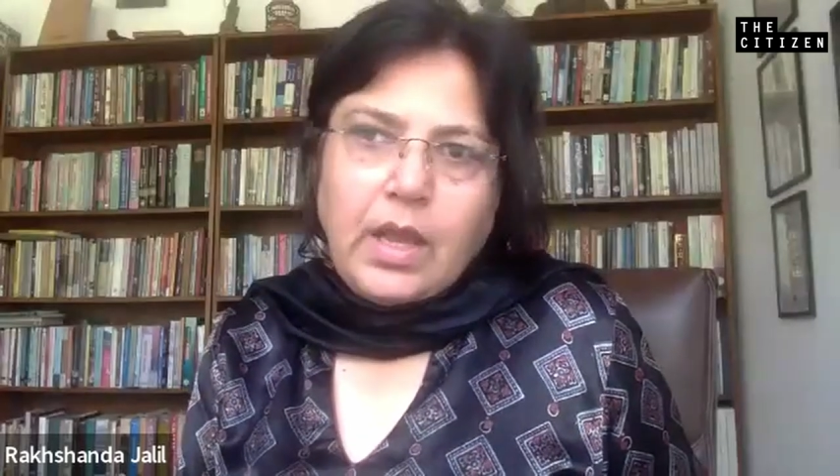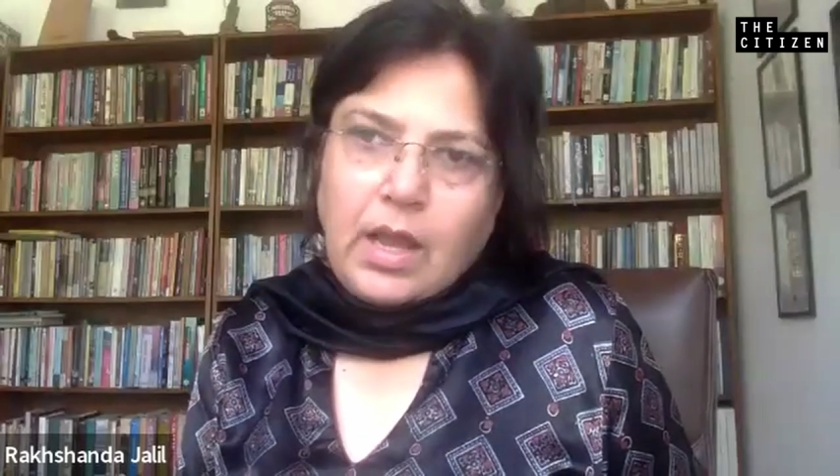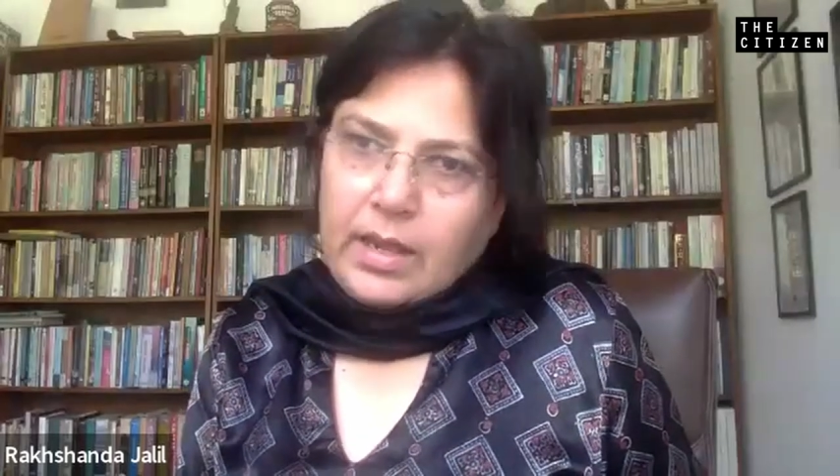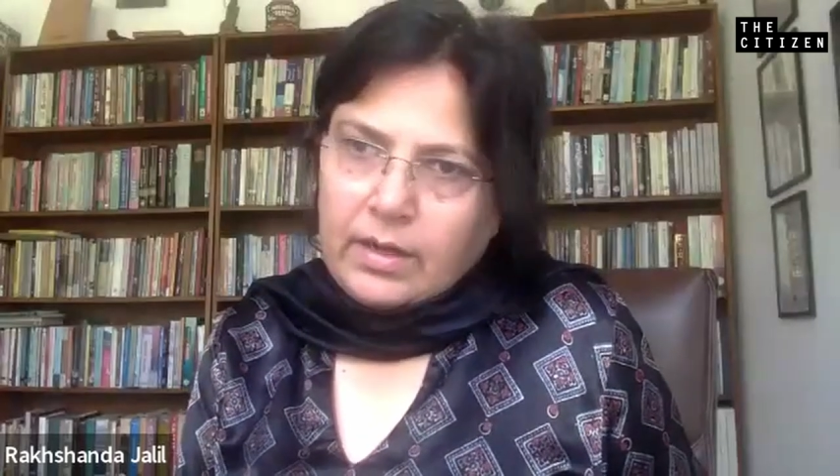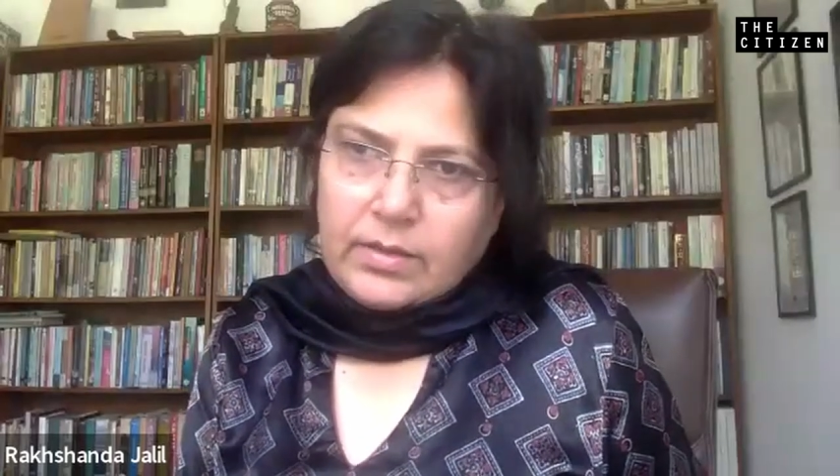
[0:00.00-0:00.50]

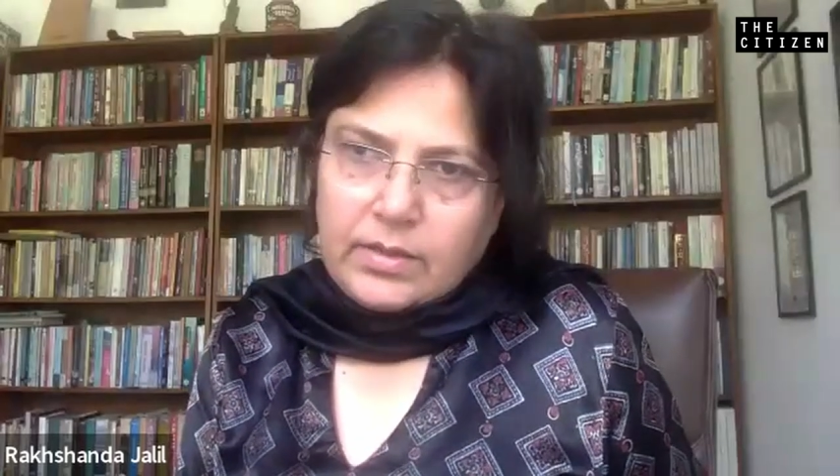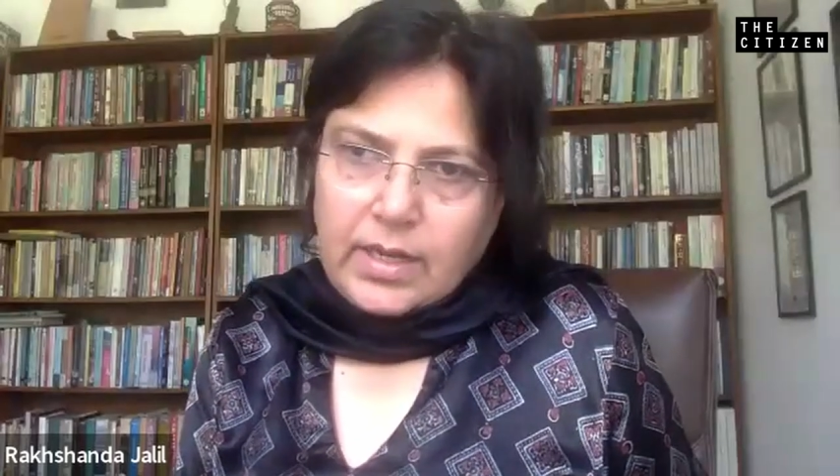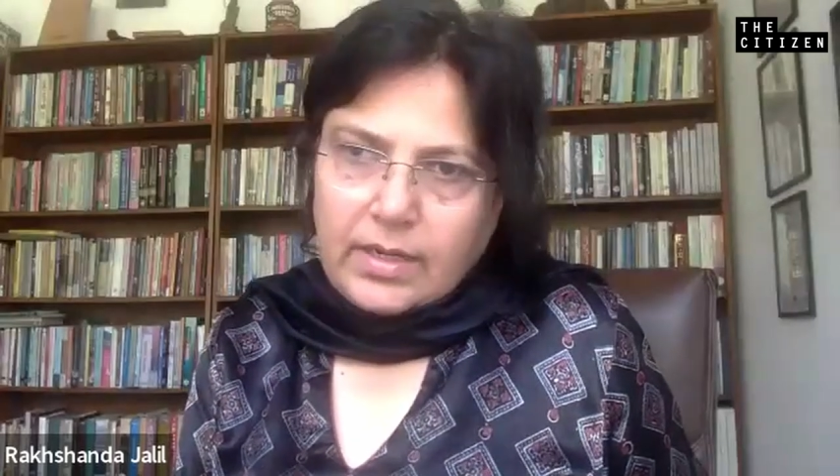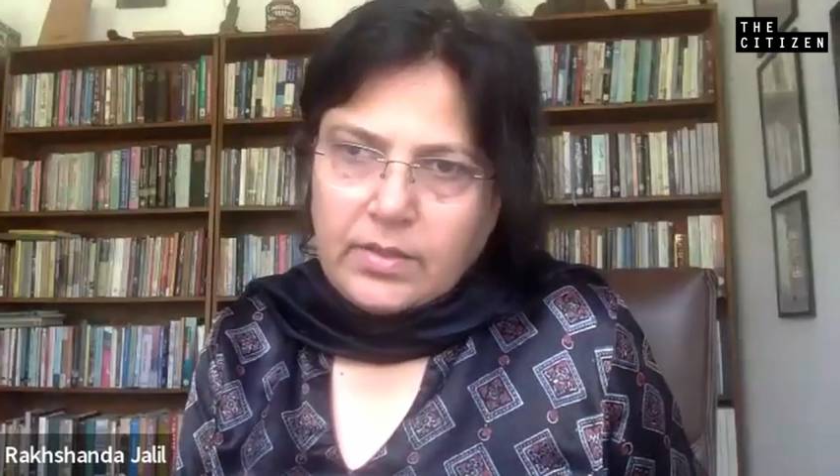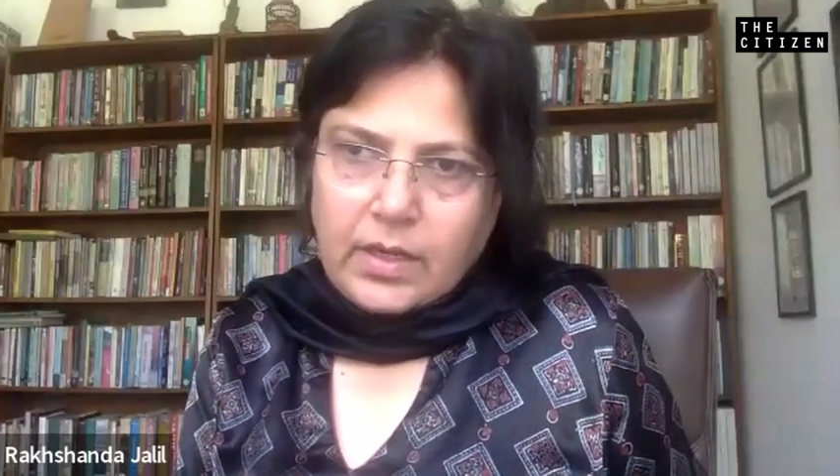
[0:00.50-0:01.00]
I
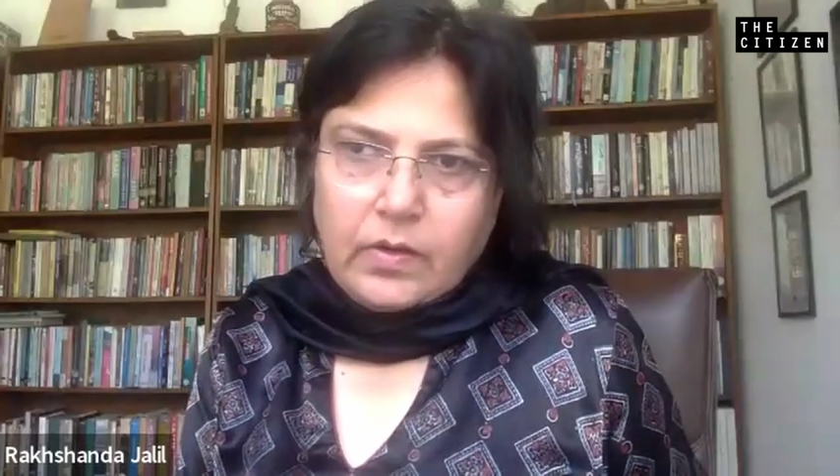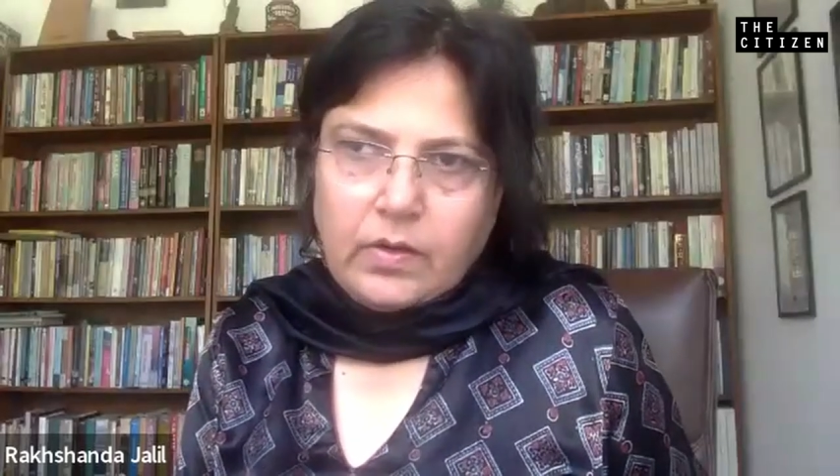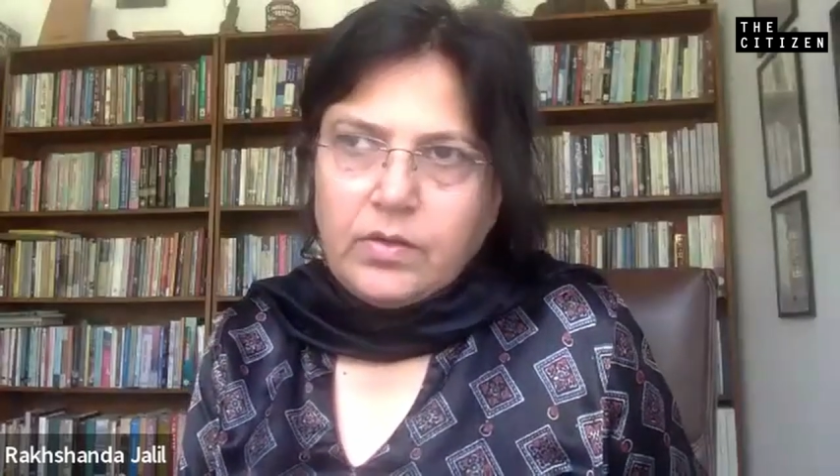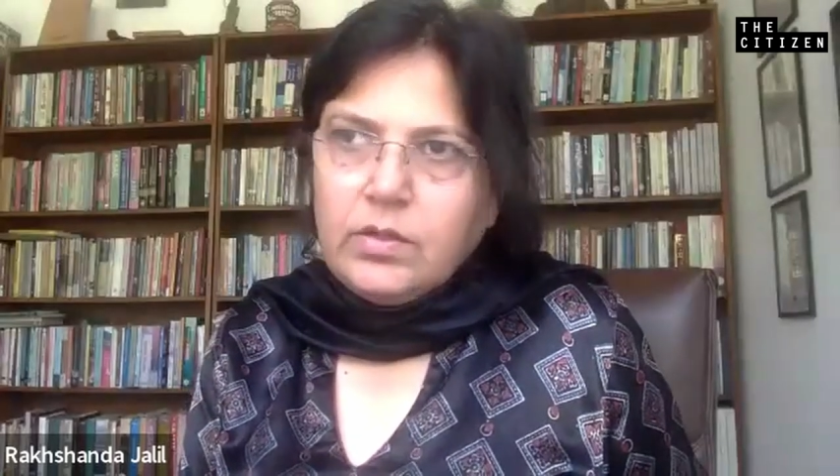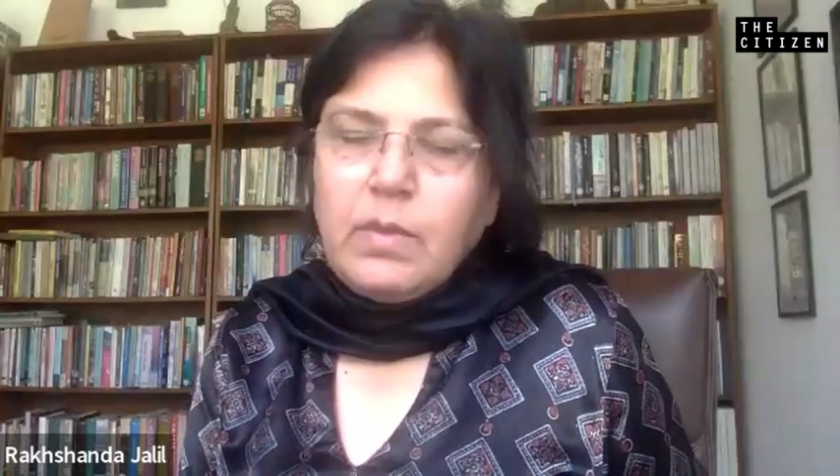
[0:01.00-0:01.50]
understand
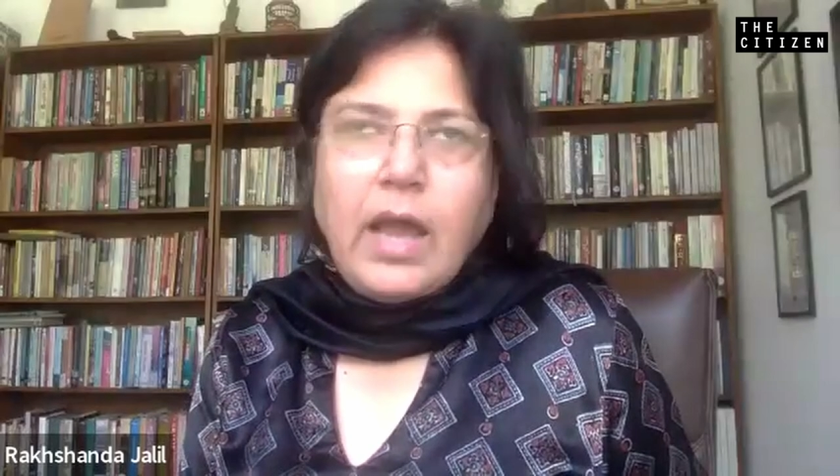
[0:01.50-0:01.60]
secularism.